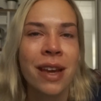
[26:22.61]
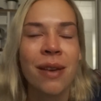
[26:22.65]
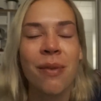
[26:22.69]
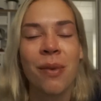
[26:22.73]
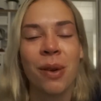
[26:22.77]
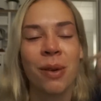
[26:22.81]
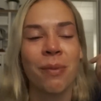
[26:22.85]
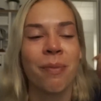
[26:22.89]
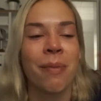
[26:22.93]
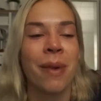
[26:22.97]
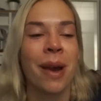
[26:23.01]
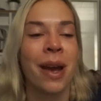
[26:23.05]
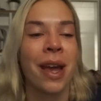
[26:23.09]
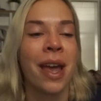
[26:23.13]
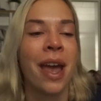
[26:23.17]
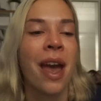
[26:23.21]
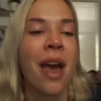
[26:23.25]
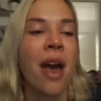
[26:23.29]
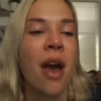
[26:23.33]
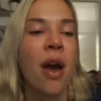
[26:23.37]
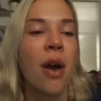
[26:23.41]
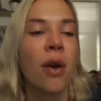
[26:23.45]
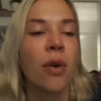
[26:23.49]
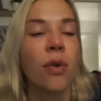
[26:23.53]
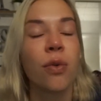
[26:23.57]
what my
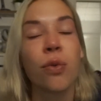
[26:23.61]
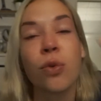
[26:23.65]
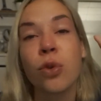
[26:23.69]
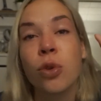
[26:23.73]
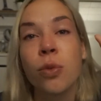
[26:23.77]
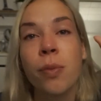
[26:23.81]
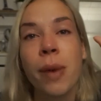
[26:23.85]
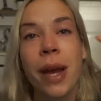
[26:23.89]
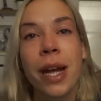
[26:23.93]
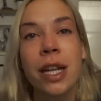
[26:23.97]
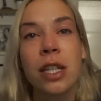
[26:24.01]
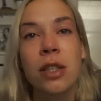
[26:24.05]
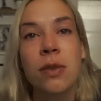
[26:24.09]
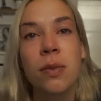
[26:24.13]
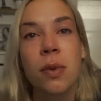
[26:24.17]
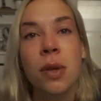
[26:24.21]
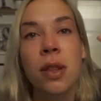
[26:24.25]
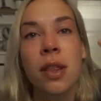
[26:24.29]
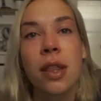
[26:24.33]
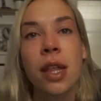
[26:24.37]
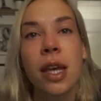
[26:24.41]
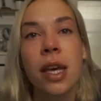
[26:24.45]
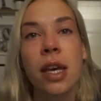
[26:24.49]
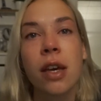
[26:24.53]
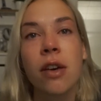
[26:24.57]
roommates
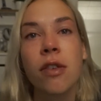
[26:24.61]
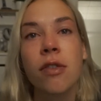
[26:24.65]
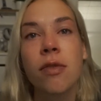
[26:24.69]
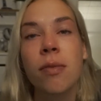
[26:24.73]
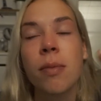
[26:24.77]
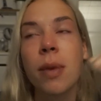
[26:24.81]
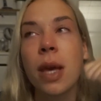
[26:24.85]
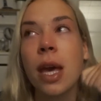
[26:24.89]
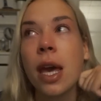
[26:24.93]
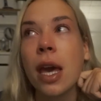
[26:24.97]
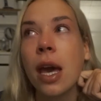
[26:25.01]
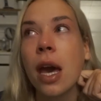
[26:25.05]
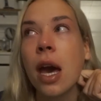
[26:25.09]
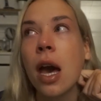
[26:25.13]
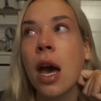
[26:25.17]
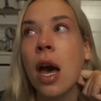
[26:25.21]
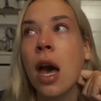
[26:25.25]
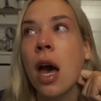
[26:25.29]
would think of me,